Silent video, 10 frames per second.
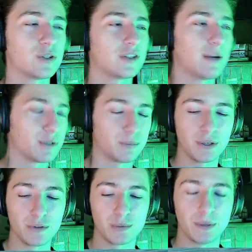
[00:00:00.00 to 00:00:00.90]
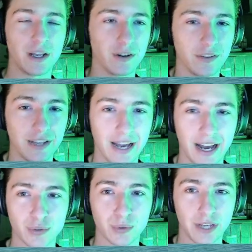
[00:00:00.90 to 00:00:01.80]
how much money you spend on the
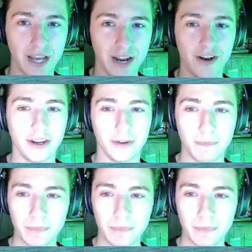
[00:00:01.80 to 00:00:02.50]
actual carrier.